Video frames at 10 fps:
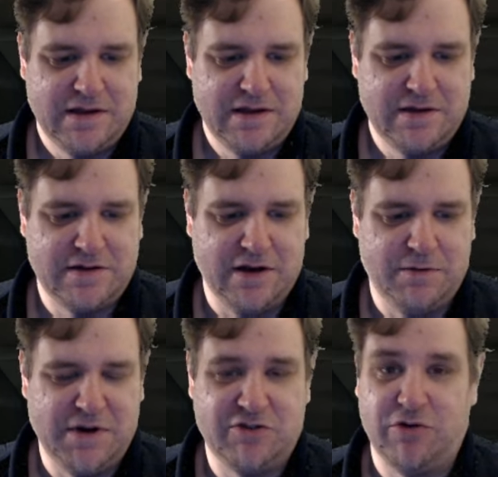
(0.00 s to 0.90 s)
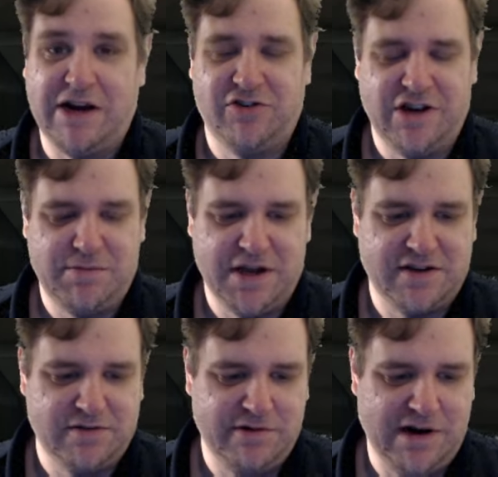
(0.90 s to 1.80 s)
So, but it's range
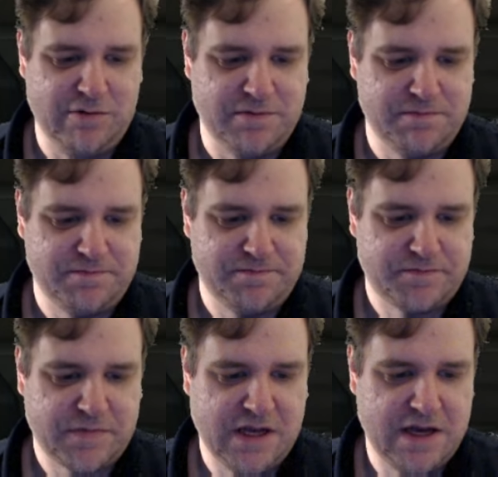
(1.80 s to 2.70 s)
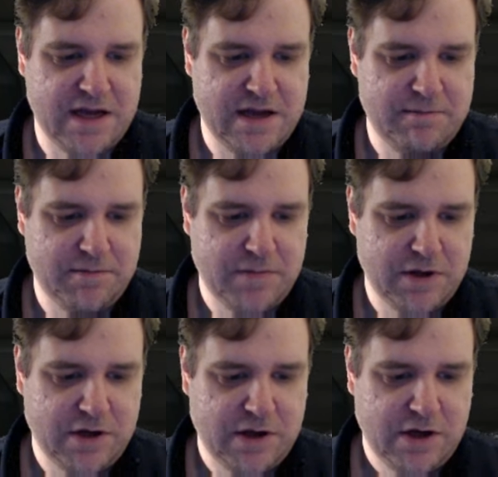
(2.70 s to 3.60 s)
DPS that we really want. Um,
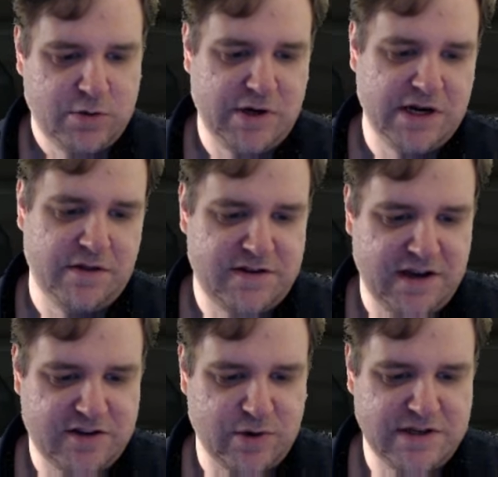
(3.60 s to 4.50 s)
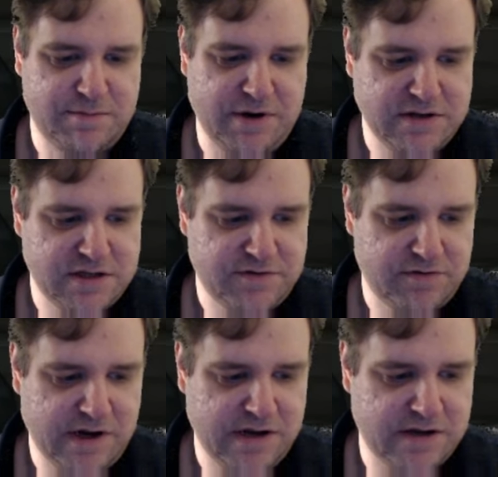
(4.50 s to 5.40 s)
do we know the tier 20 bonuses for
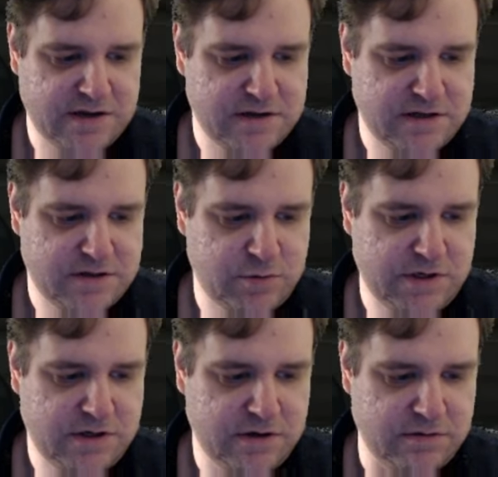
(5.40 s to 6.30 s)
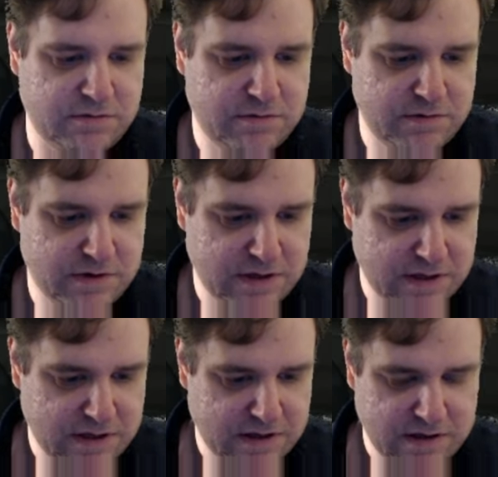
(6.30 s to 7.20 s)
Ret? Yes, yes we do.
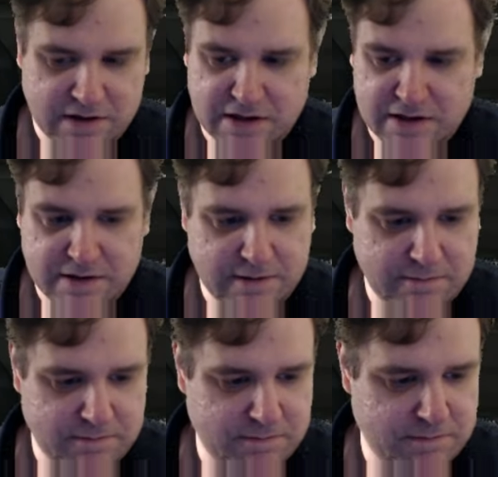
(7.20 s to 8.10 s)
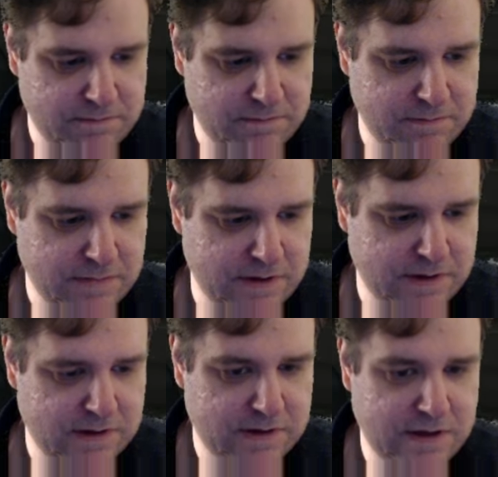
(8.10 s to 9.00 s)

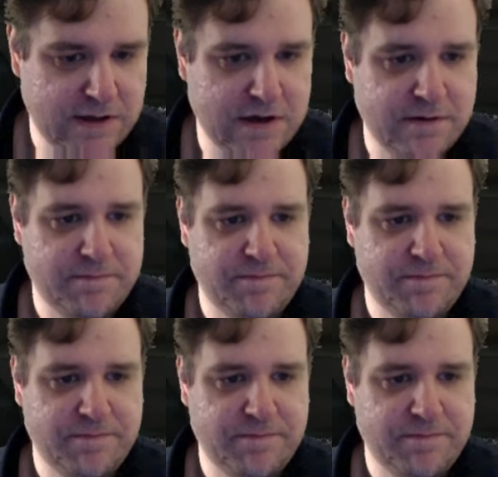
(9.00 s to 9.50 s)
Um, there they are.